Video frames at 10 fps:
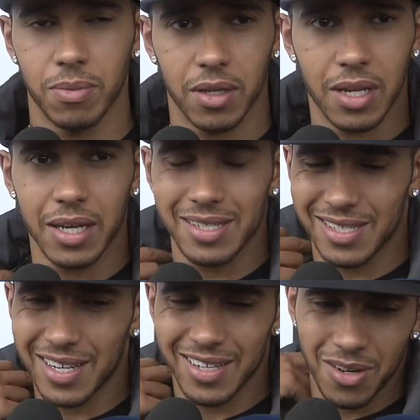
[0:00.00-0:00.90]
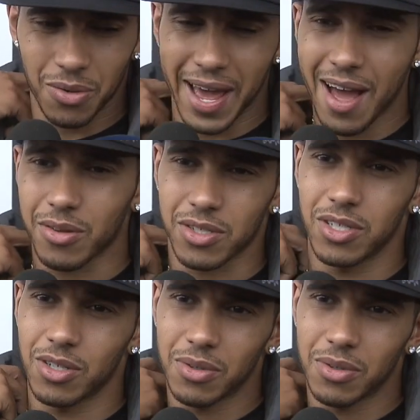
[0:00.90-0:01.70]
But like, it's like an old house, you know.